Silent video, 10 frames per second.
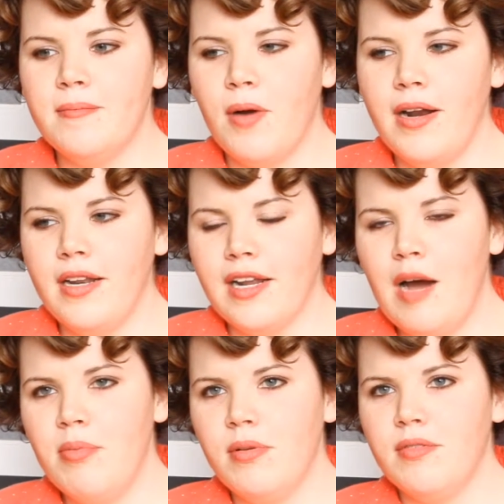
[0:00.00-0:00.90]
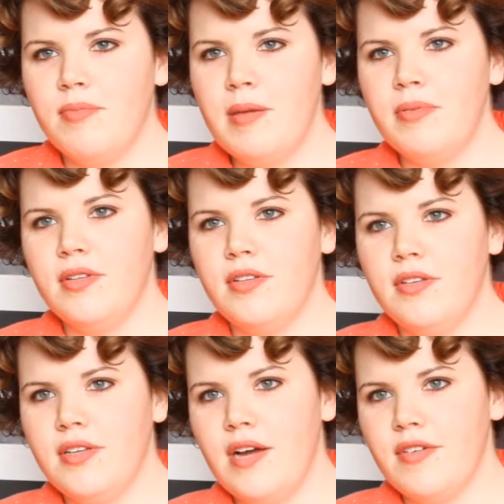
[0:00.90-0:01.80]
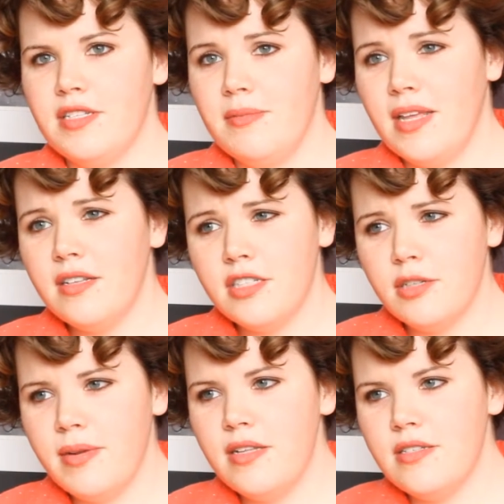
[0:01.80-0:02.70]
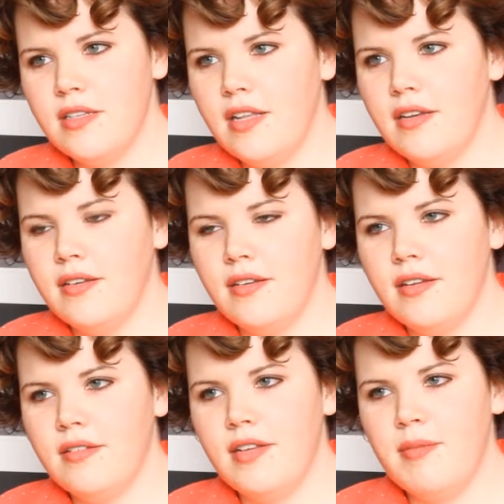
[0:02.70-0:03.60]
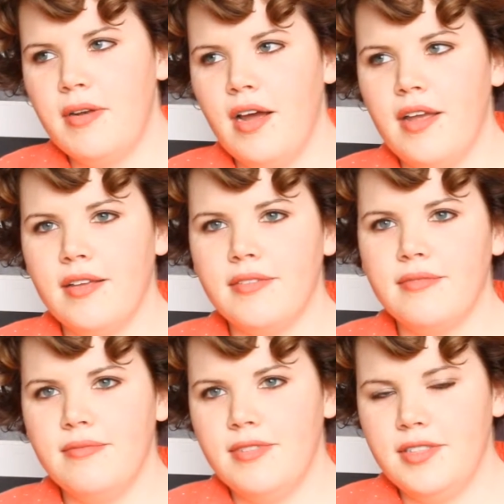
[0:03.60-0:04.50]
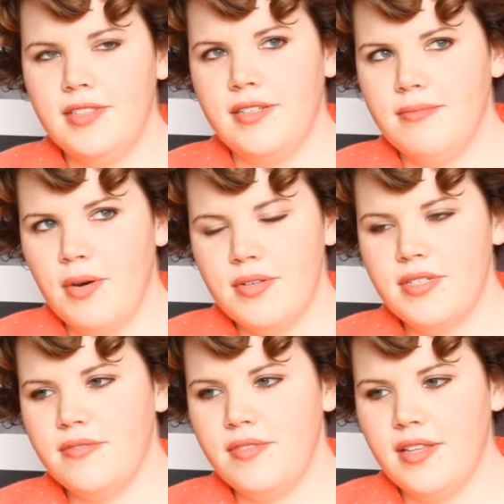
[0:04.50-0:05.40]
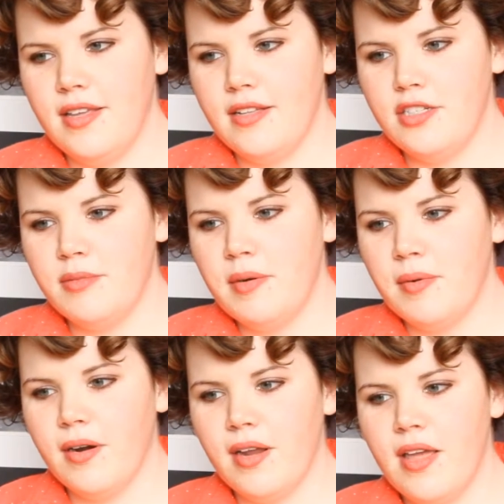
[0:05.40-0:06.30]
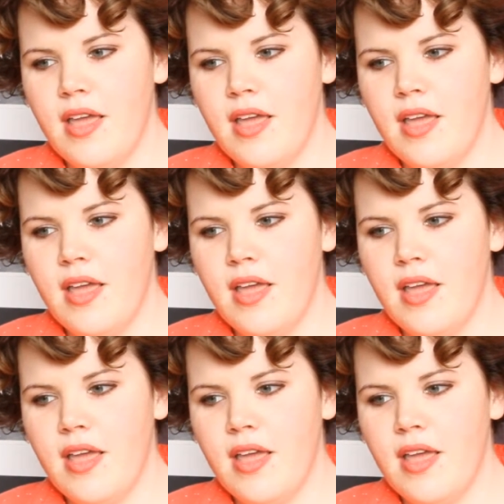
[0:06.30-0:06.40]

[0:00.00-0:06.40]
Brought in a couple of people to cover some of the instruments, and then him and I did most of the instrument work.